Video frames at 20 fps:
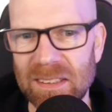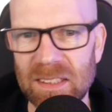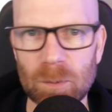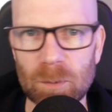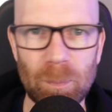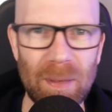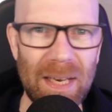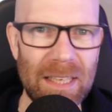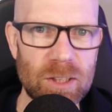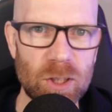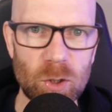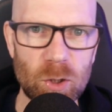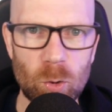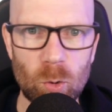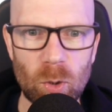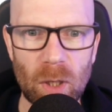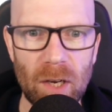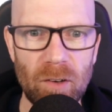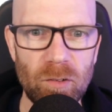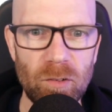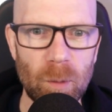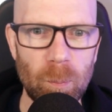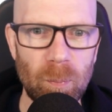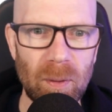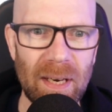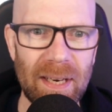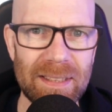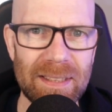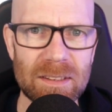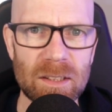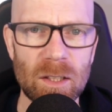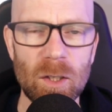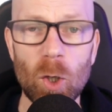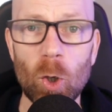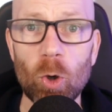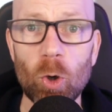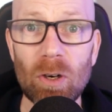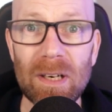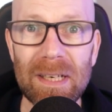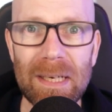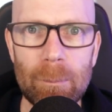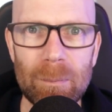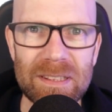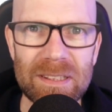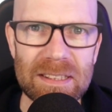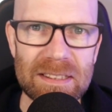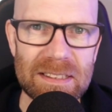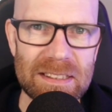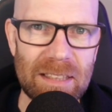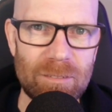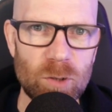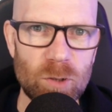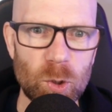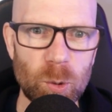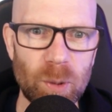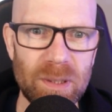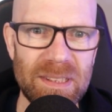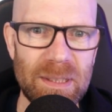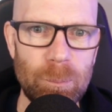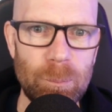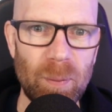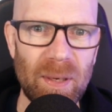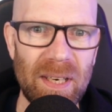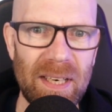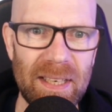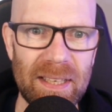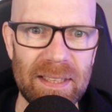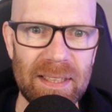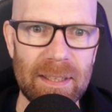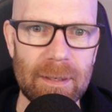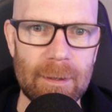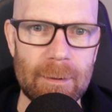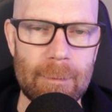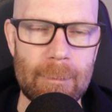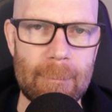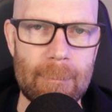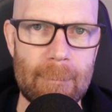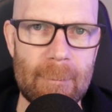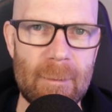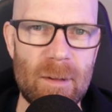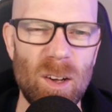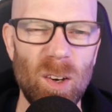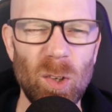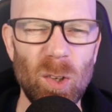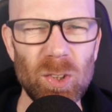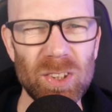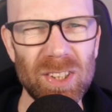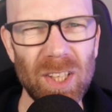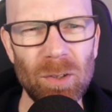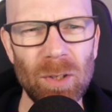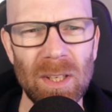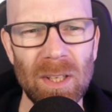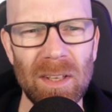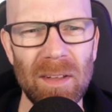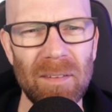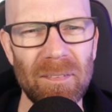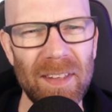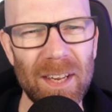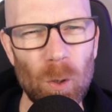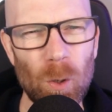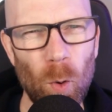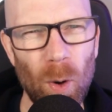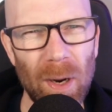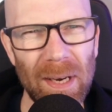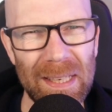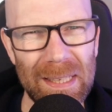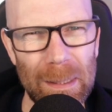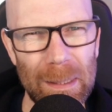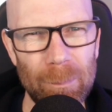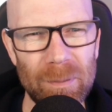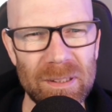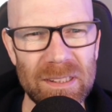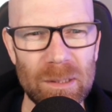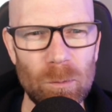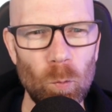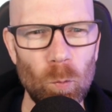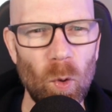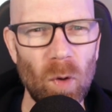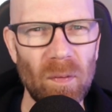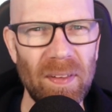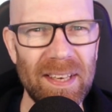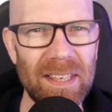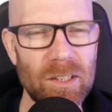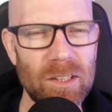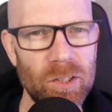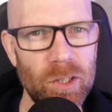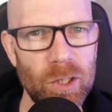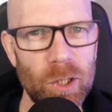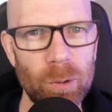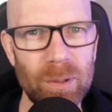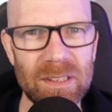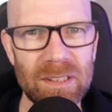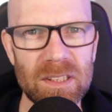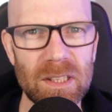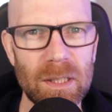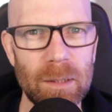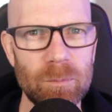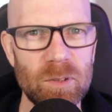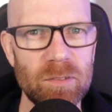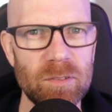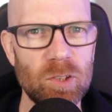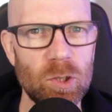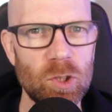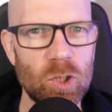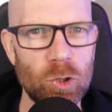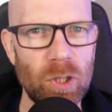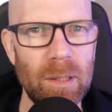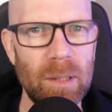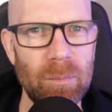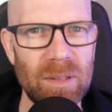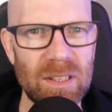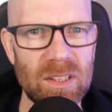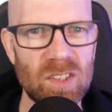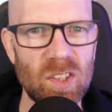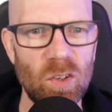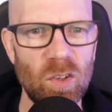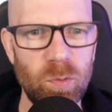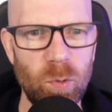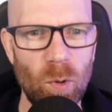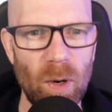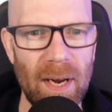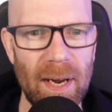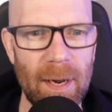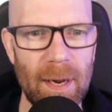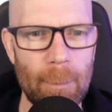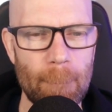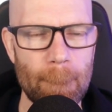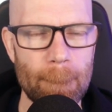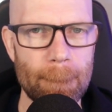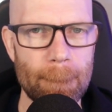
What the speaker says: splattered all over the place or a limited 720p. Also, they're quite limited in what they can do in terms of streaming software.